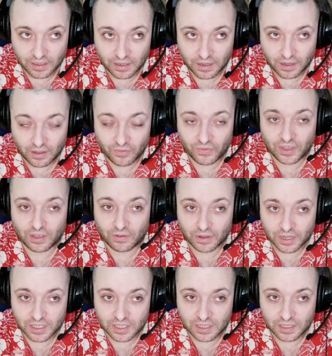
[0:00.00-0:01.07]
of the
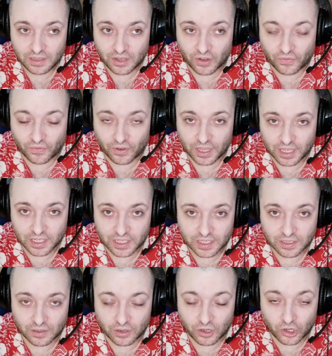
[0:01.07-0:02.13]
orcs, therefore he gets
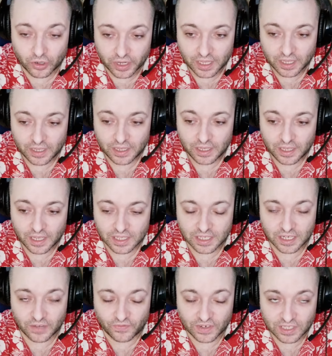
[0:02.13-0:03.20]
Uruk as a
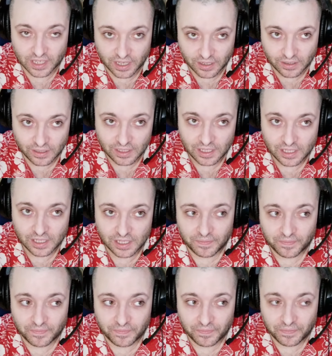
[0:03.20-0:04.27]
different title?
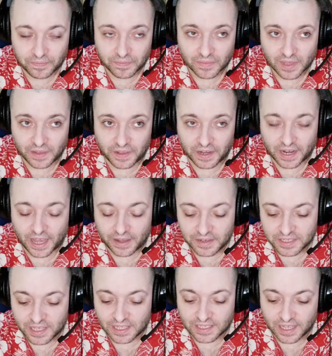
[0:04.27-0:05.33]
Then how does
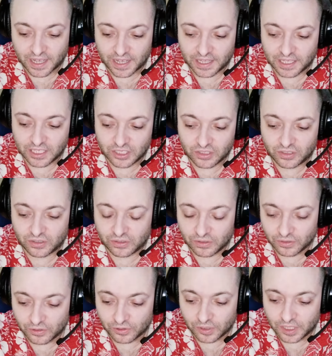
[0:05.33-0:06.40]
that tie
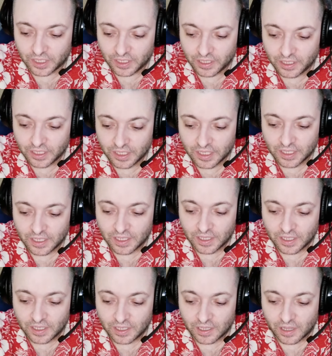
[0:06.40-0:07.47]
into
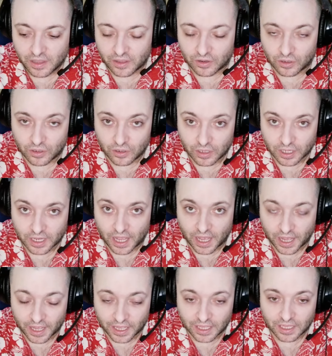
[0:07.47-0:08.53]
the
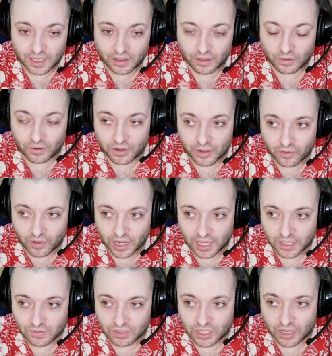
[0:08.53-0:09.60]
Uruk-hai in Lord of the
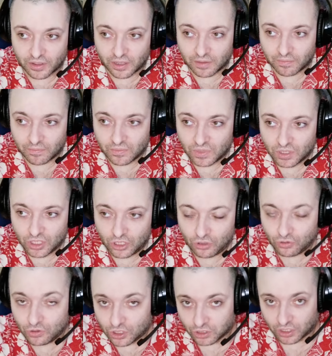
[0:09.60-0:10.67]
Rings, which are the
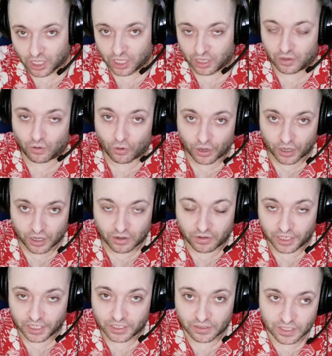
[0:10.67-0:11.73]
huge-looking orc
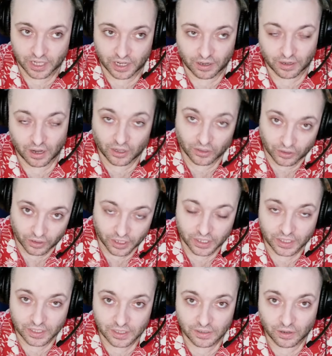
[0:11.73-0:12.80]
creatures that are called Ur
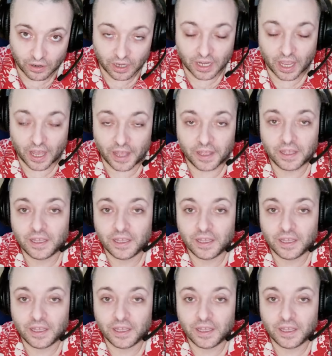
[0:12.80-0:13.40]
Uruk-hai?